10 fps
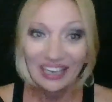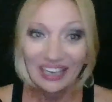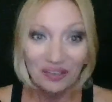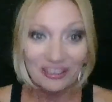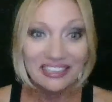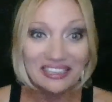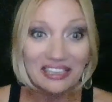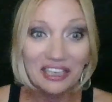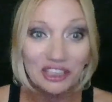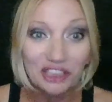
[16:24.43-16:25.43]
Where's
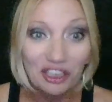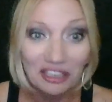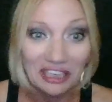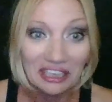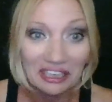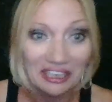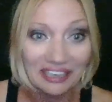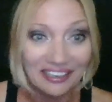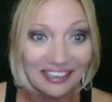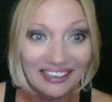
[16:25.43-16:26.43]
the eternity
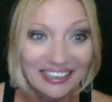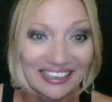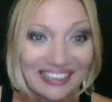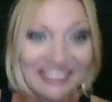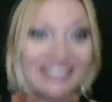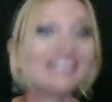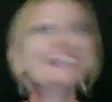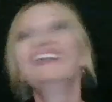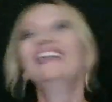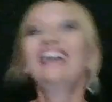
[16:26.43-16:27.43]
here?
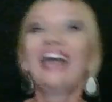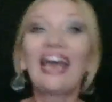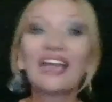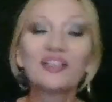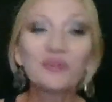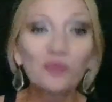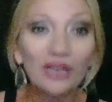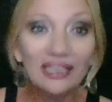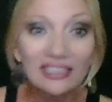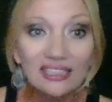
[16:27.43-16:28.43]
And
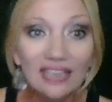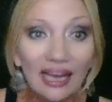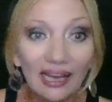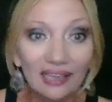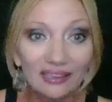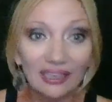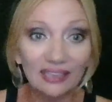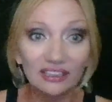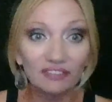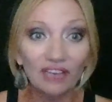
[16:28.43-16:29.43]
where's the
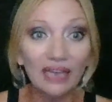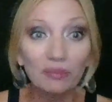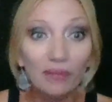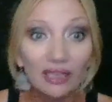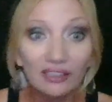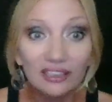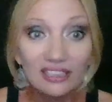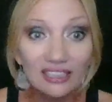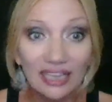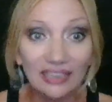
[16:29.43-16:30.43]
divine mother
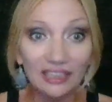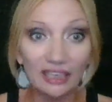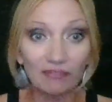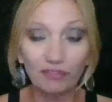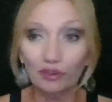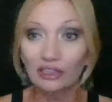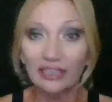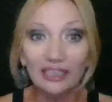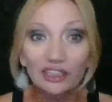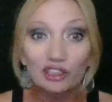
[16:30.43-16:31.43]
standing up for
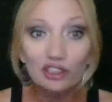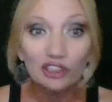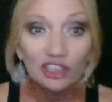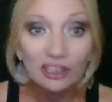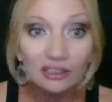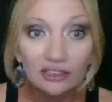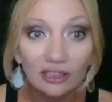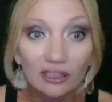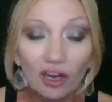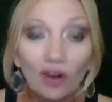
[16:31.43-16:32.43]
the innocent
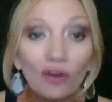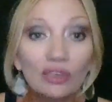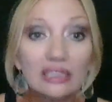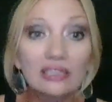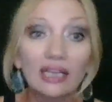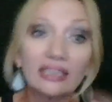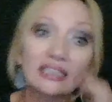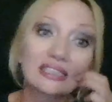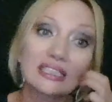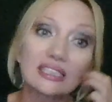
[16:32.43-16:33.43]
children? Oh, it's
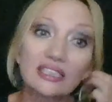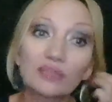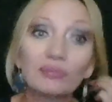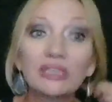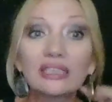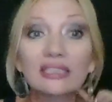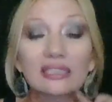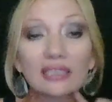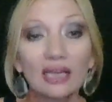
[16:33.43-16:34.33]
non-existent because